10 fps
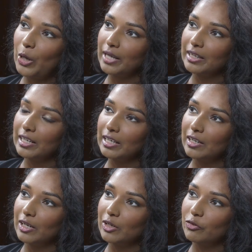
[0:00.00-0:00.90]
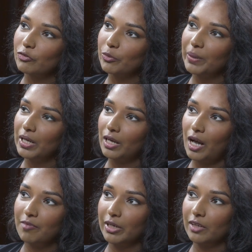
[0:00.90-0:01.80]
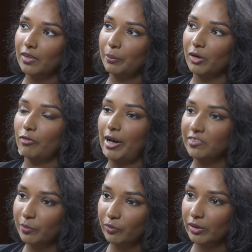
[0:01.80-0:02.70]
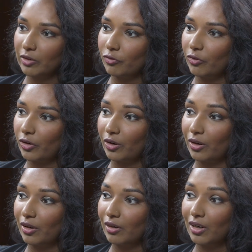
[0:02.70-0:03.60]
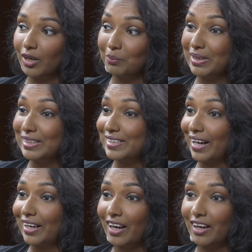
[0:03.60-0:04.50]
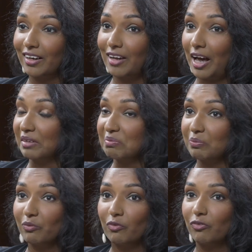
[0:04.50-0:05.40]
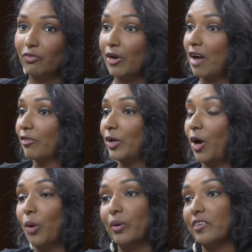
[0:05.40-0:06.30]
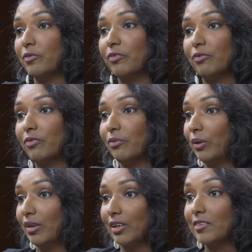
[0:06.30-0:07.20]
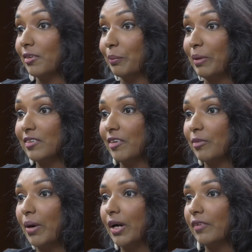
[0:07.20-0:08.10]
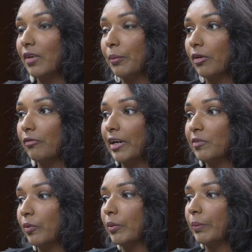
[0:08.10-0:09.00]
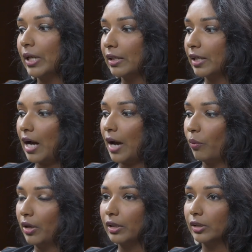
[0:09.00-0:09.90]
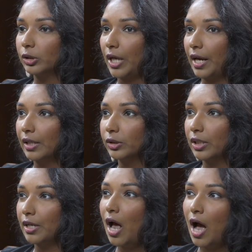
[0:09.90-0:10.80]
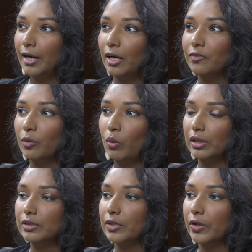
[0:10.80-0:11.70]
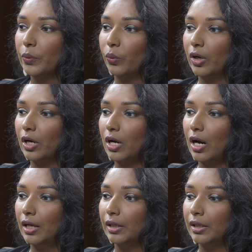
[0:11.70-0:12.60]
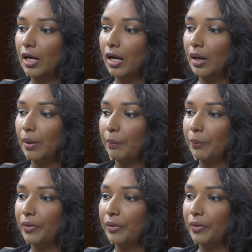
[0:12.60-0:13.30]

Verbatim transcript: know, I think for me, I've been in the immigrant rights movement for a decade. I forever and always will consider myself a part of the immigrant rights movement, but I think I wanted a change, and I also wanted to work on